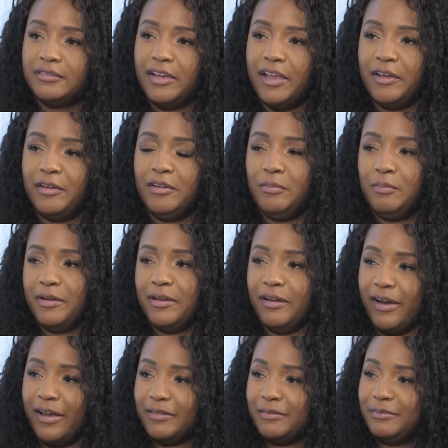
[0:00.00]
Nah, you'll be
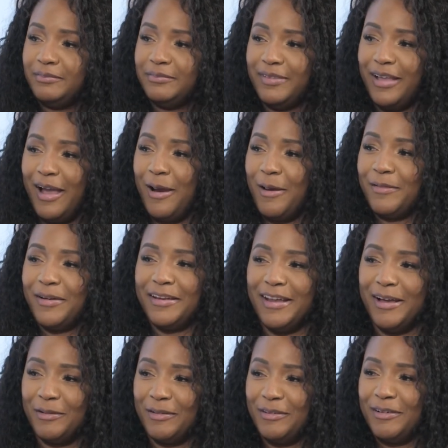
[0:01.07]
great. I already
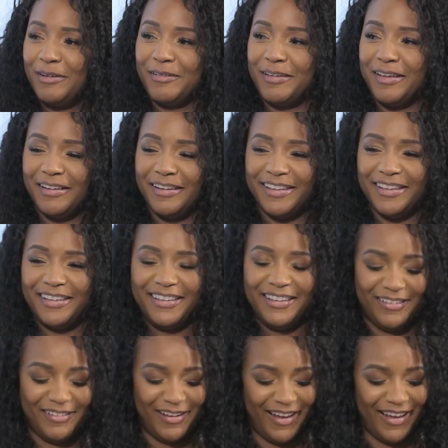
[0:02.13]
know you're going to kill it.
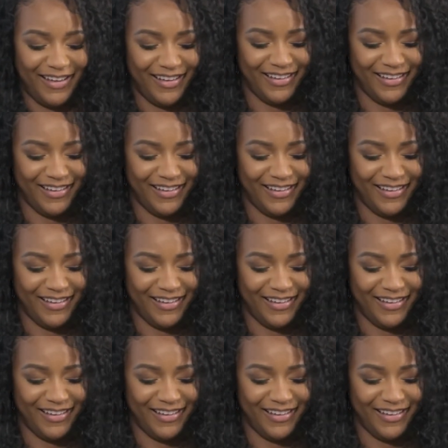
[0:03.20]
Okay.